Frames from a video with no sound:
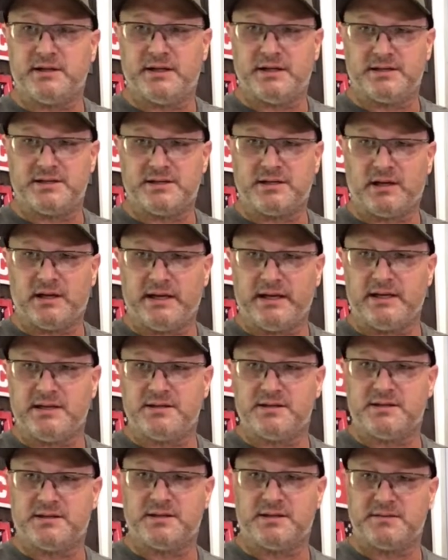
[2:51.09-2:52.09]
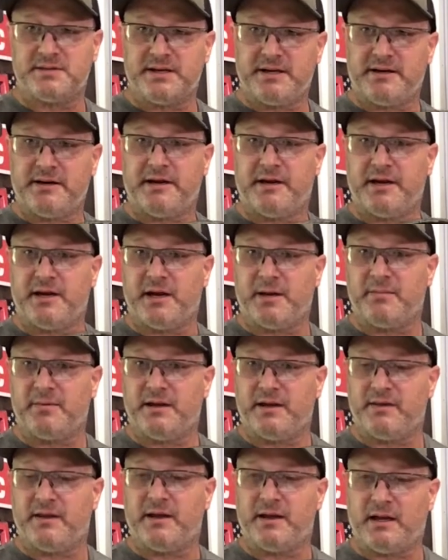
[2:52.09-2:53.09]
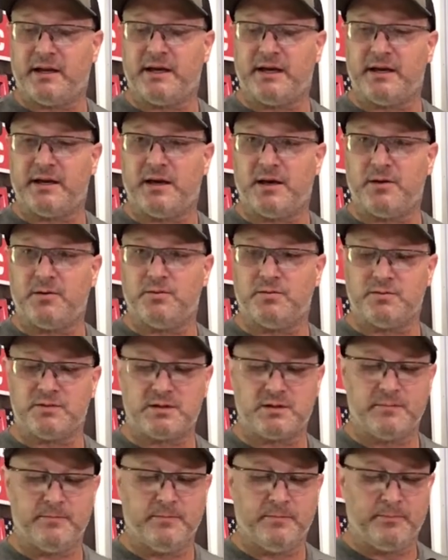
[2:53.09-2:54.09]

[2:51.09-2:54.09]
It's Lincoln's subsidiary company that Lincoln owns.